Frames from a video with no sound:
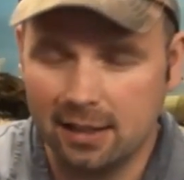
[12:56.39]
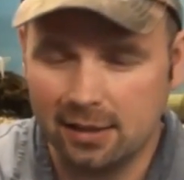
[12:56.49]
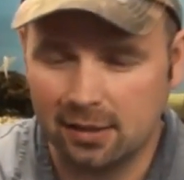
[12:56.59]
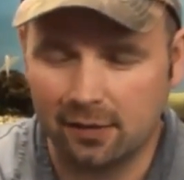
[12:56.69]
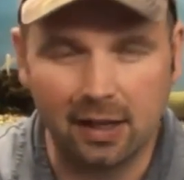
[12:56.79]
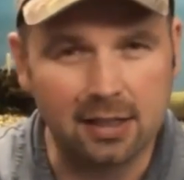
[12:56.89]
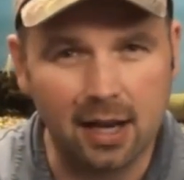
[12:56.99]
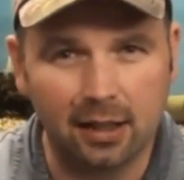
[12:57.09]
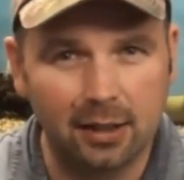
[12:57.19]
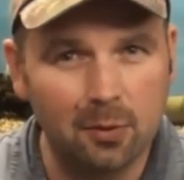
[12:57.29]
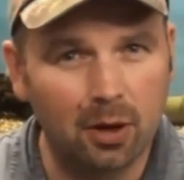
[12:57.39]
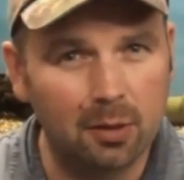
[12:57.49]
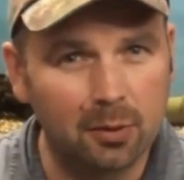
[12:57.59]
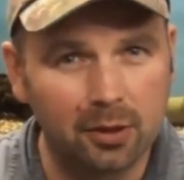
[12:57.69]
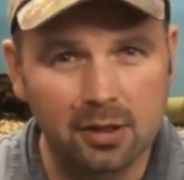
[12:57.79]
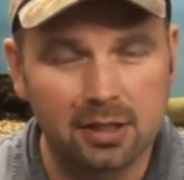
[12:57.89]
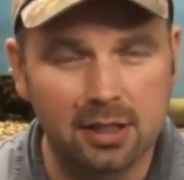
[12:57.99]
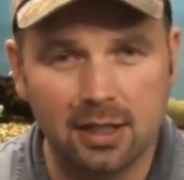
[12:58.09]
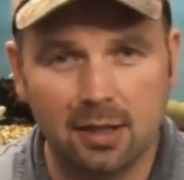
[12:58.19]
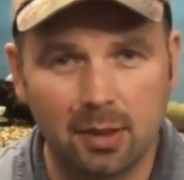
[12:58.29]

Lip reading: list of exactly what I'm going to say,